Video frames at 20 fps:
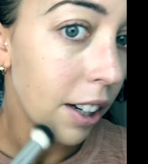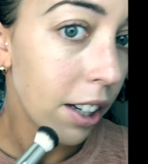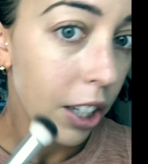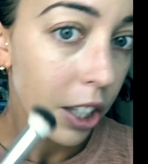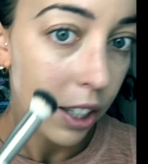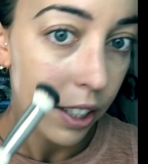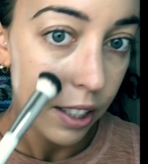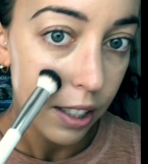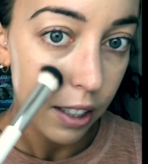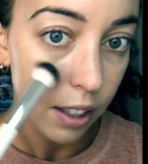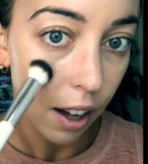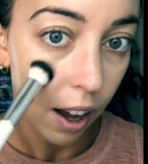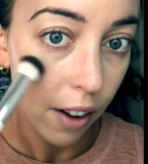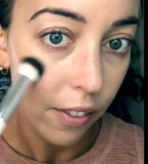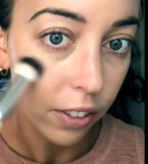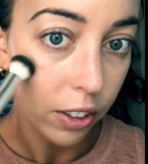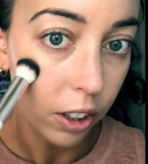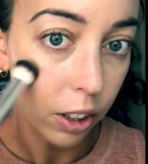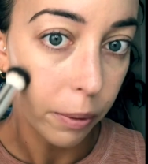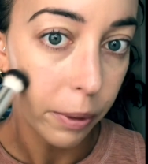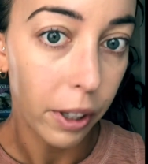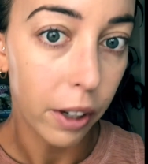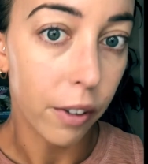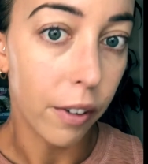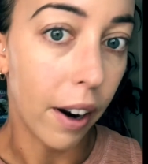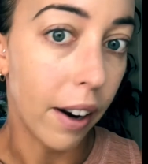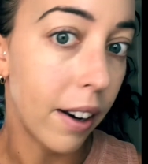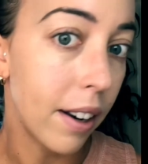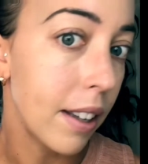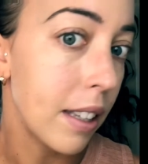I still have a little bit of
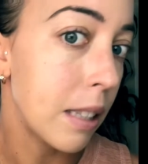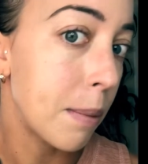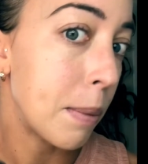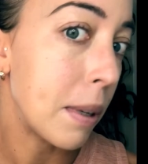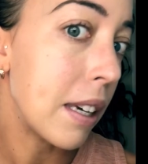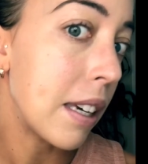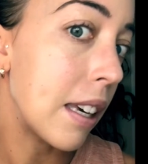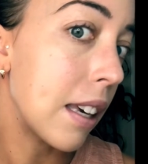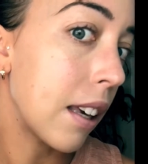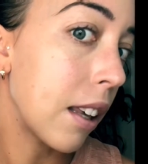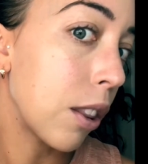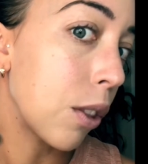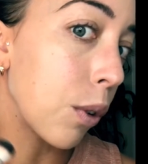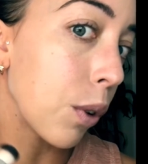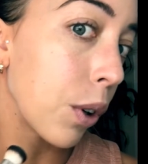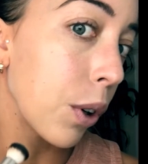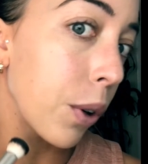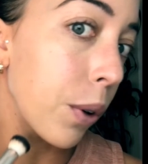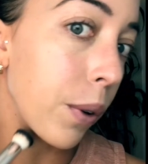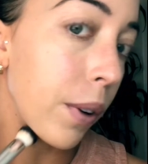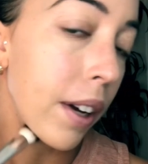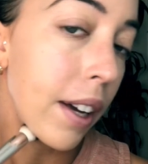redness peeking through